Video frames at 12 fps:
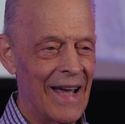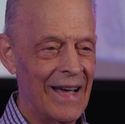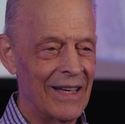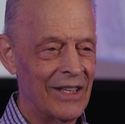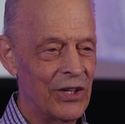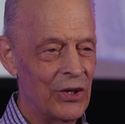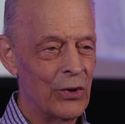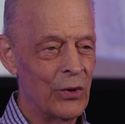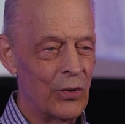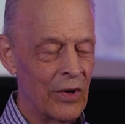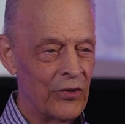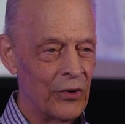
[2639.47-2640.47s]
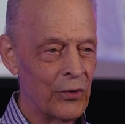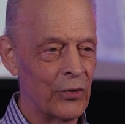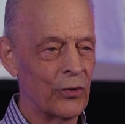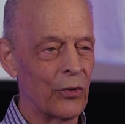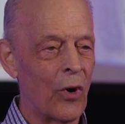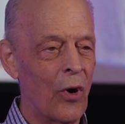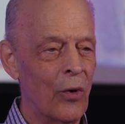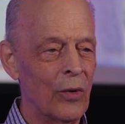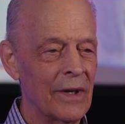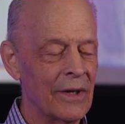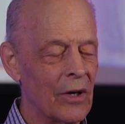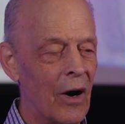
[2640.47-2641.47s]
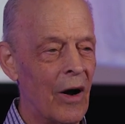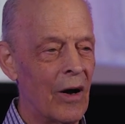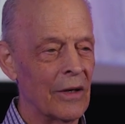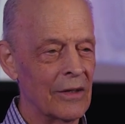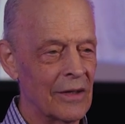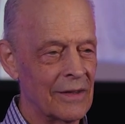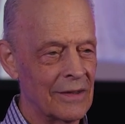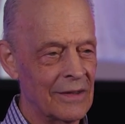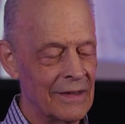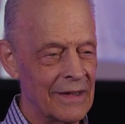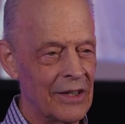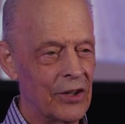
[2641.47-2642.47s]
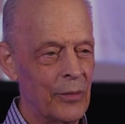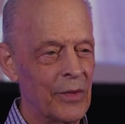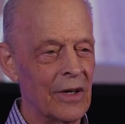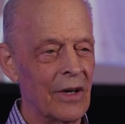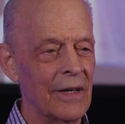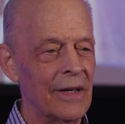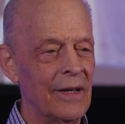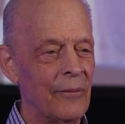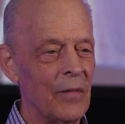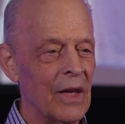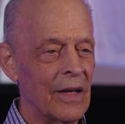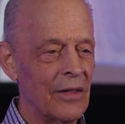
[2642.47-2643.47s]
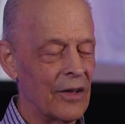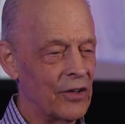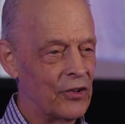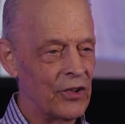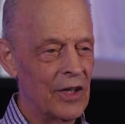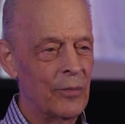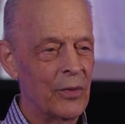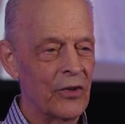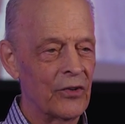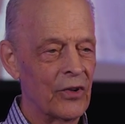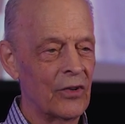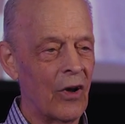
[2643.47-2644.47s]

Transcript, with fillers: And you, as you grow in God intimately, the deepest